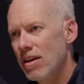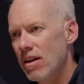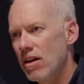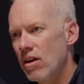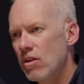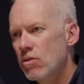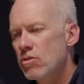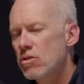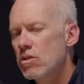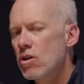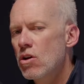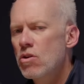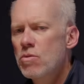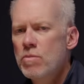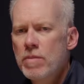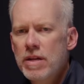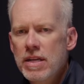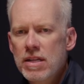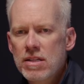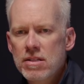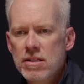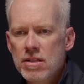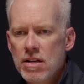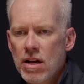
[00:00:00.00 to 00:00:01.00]
So
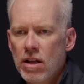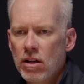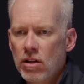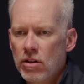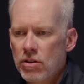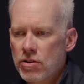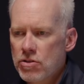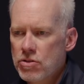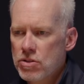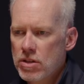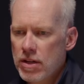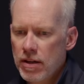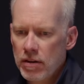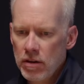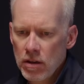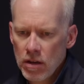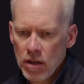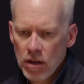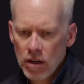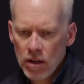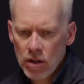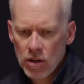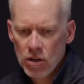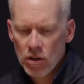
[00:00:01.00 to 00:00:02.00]
many sellers that,
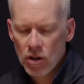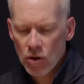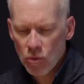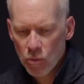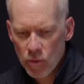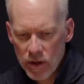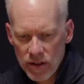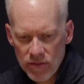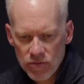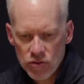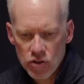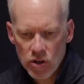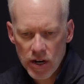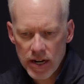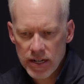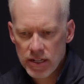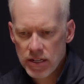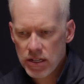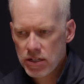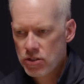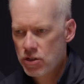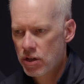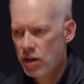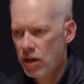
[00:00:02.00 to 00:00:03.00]
we've trained,
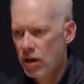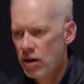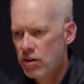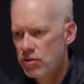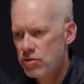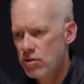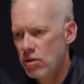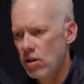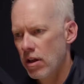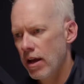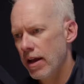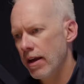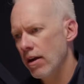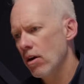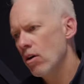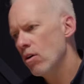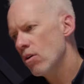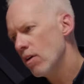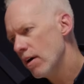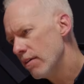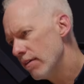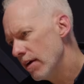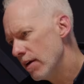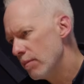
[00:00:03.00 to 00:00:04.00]
teach, and coach are like, oh,
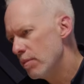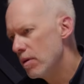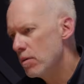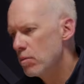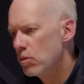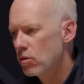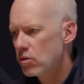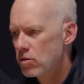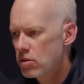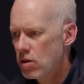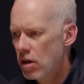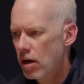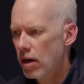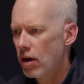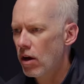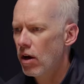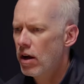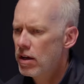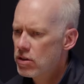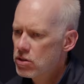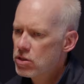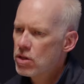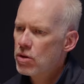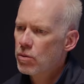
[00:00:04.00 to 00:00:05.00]
I've had people say, oh,
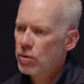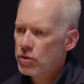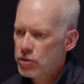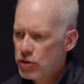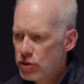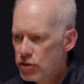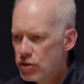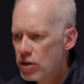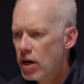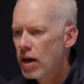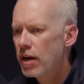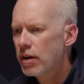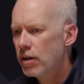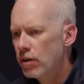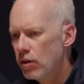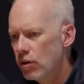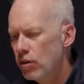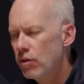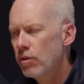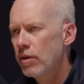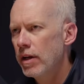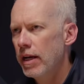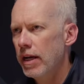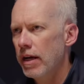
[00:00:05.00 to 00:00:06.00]
I see what you're trying to
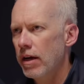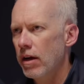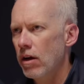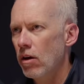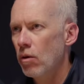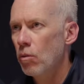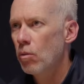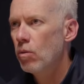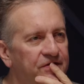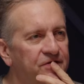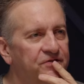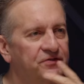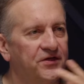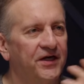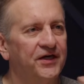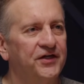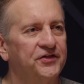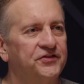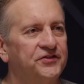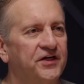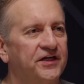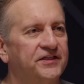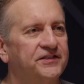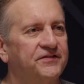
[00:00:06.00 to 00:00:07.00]
do here. Well, you're trying to
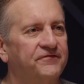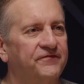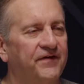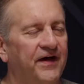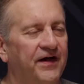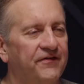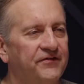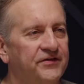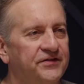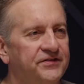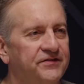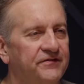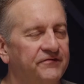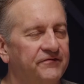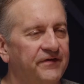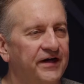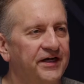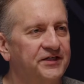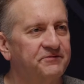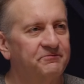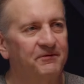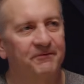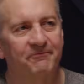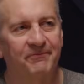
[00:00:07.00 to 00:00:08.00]
justify this
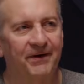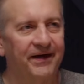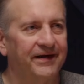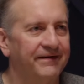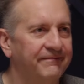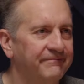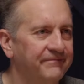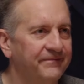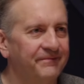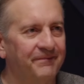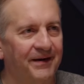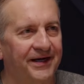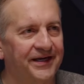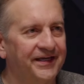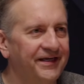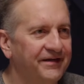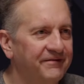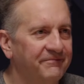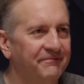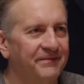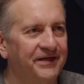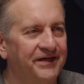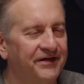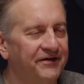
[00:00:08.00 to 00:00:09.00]
investment by
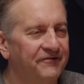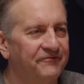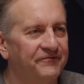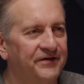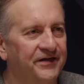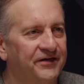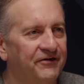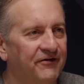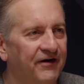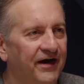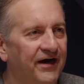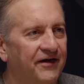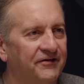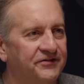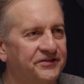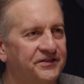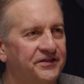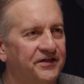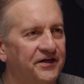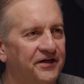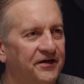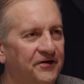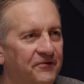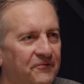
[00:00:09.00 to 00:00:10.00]
getting me to figure out
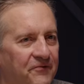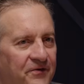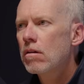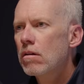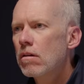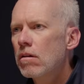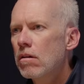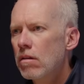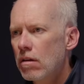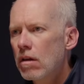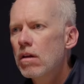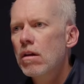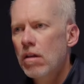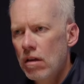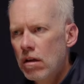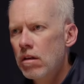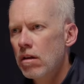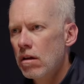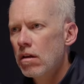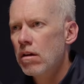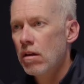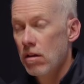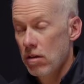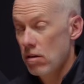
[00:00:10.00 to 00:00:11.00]
what
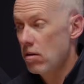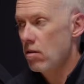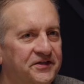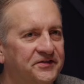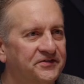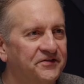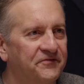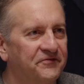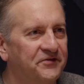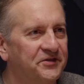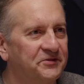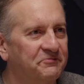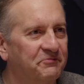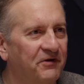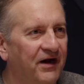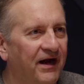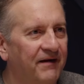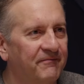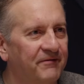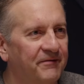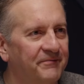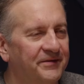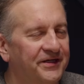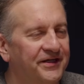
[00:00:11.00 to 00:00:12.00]
the cost of this
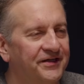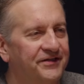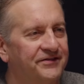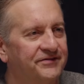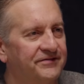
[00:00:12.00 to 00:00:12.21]
problem is.